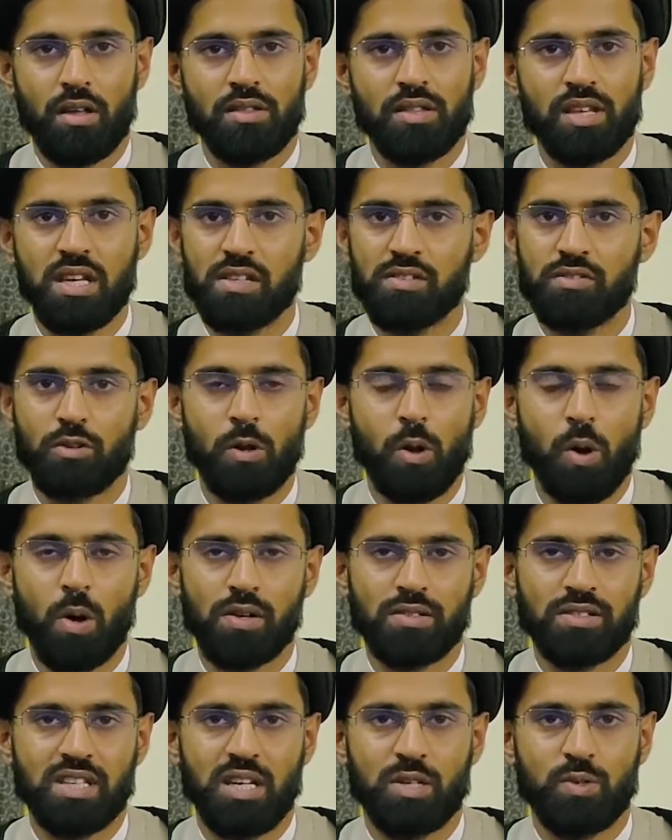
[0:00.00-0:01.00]
these
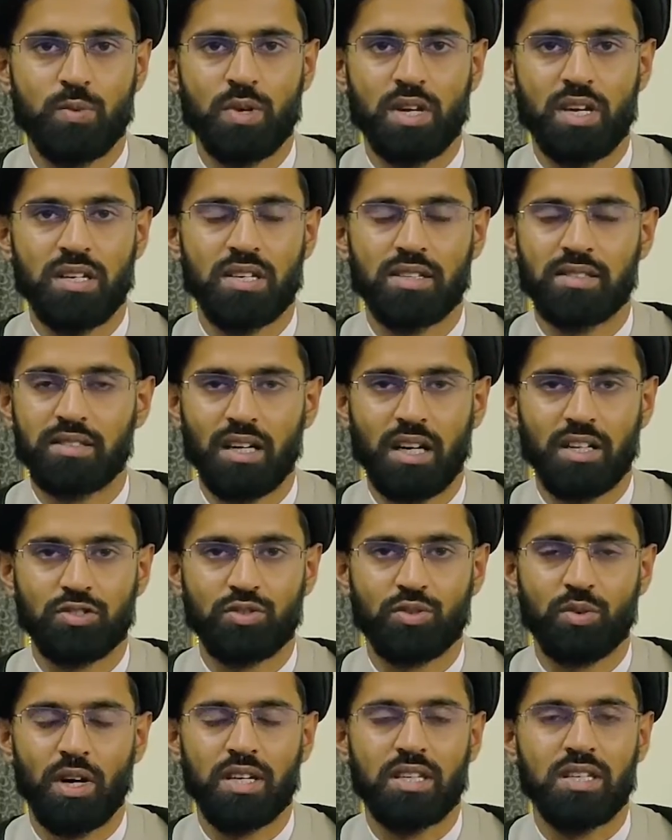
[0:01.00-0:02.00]
laws that we
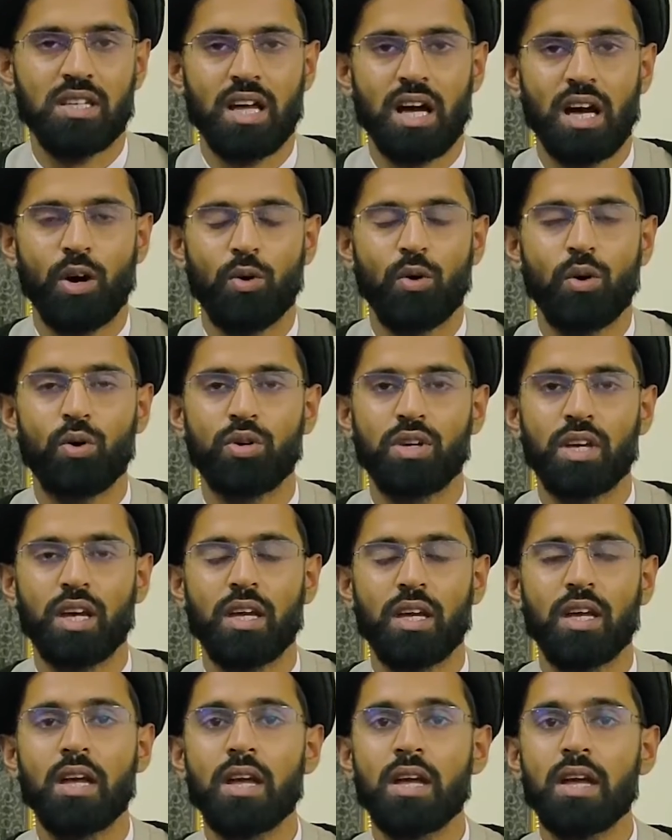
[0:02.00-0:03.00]
discussed right now. Okay.